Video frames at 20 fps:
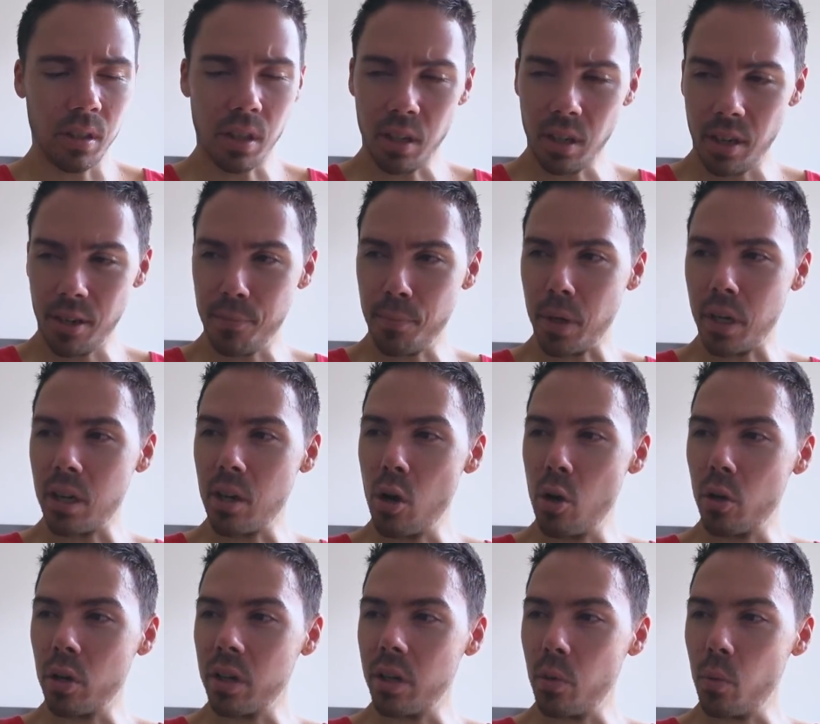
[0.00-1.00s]
I have my
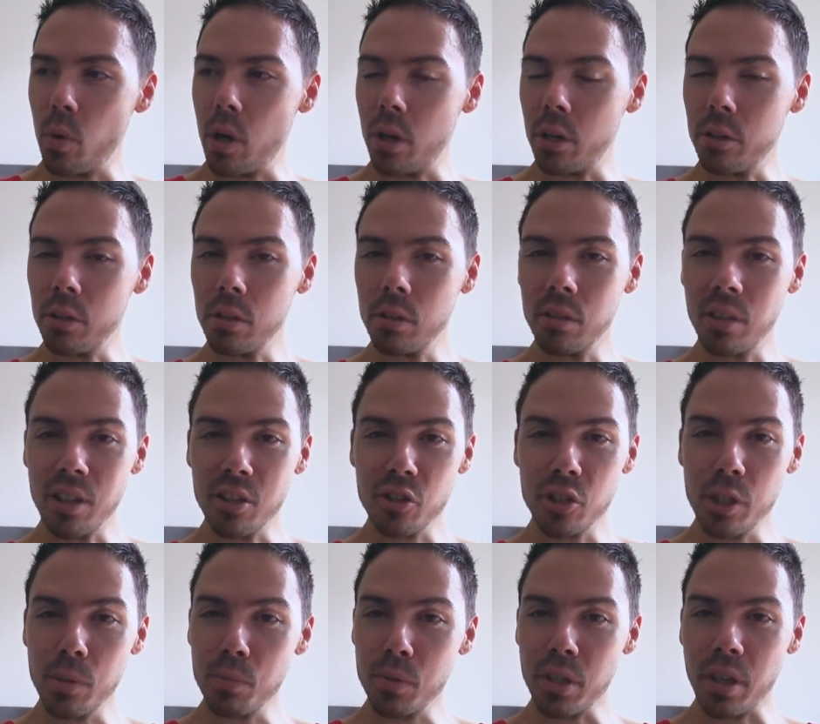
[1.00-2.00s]
coconut water. That
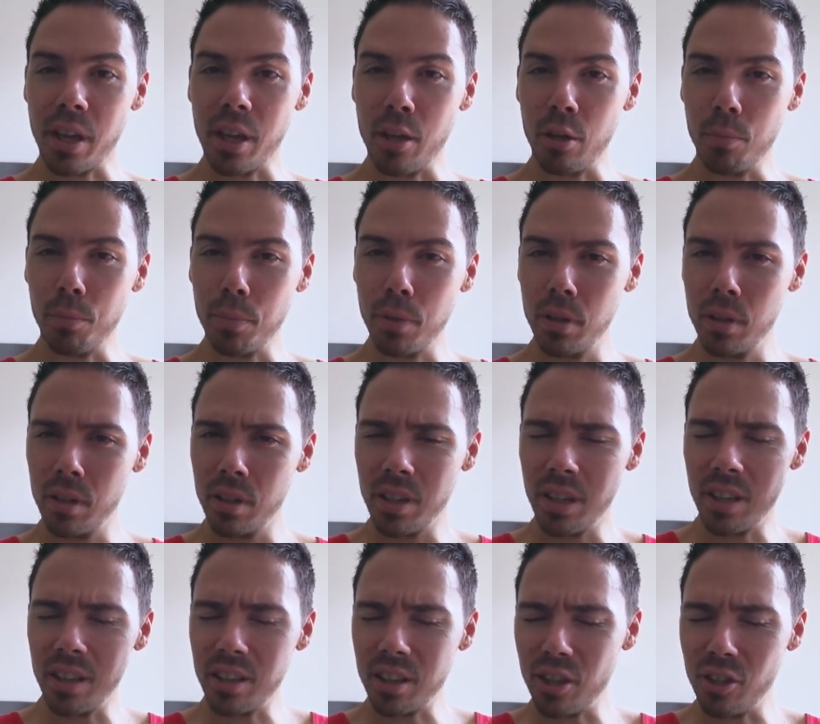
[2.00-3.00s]
seems to help
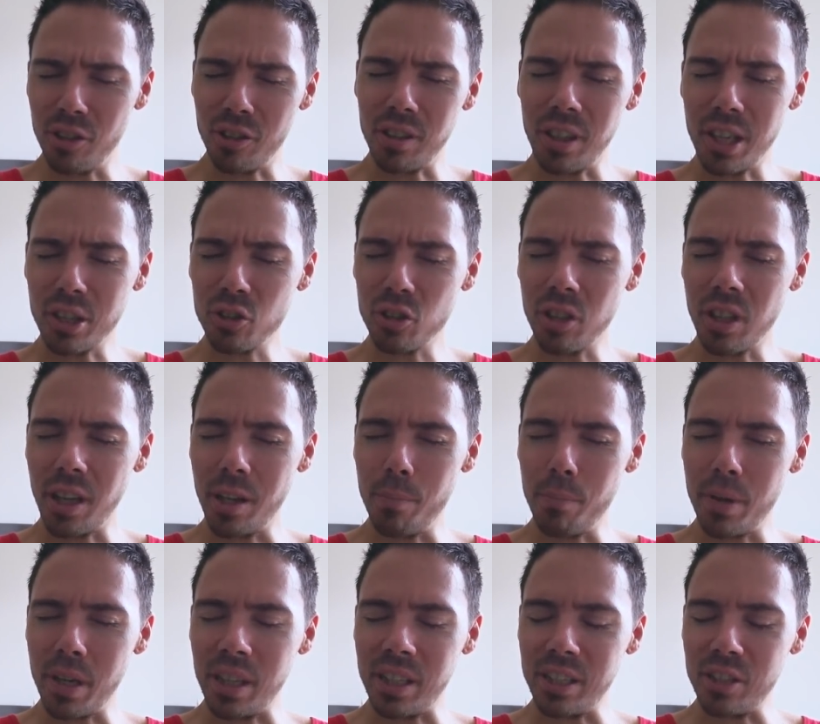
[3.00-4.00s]
get your
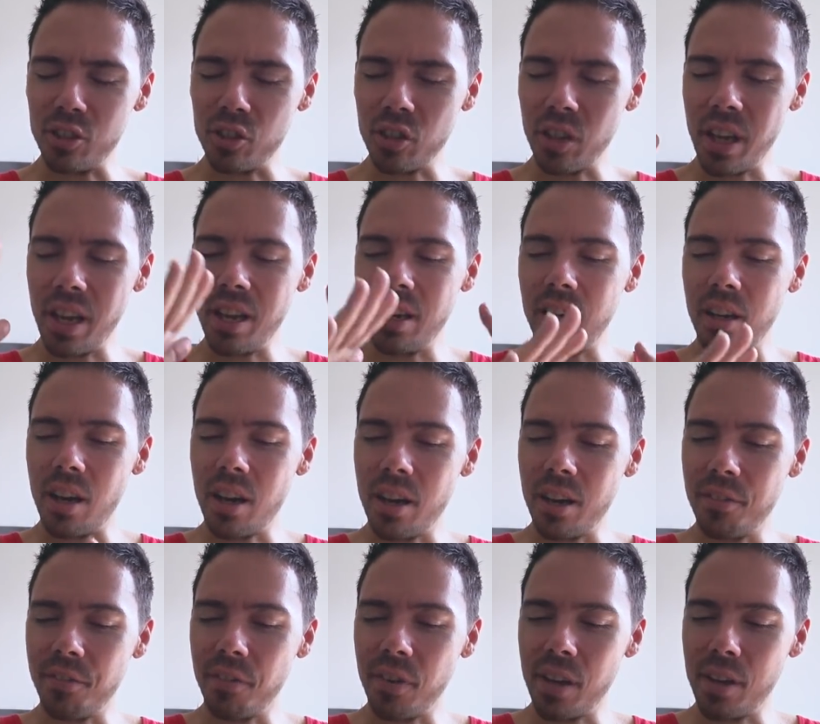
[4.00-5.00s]
electrolyte balance and a
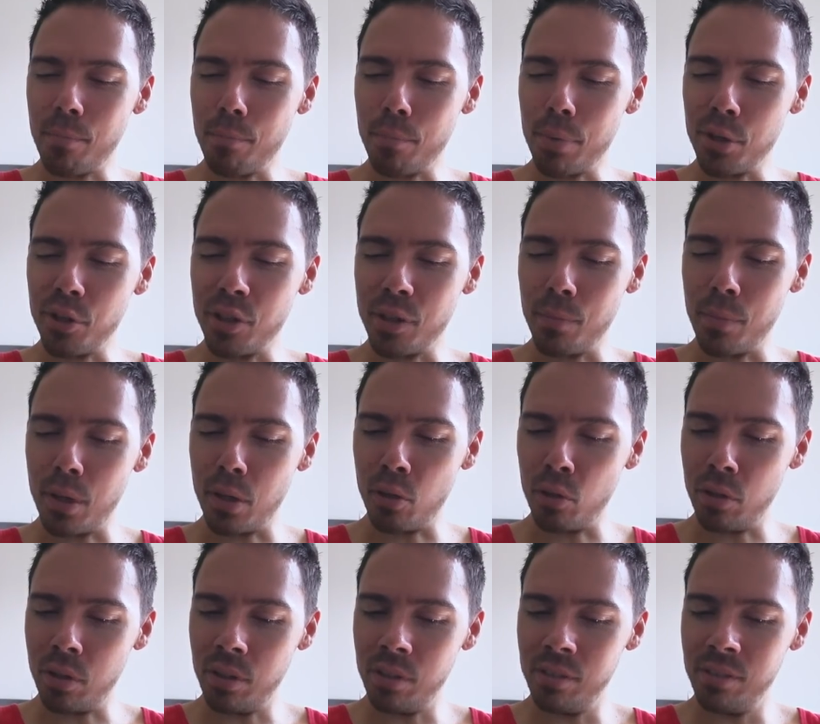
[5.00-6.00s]
high fat burning
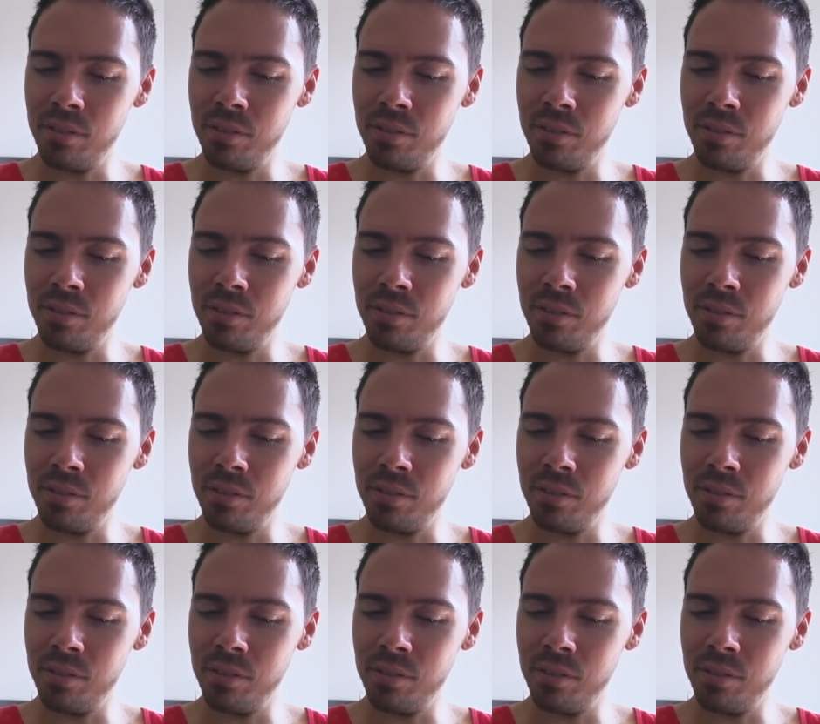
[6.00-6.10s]
mode.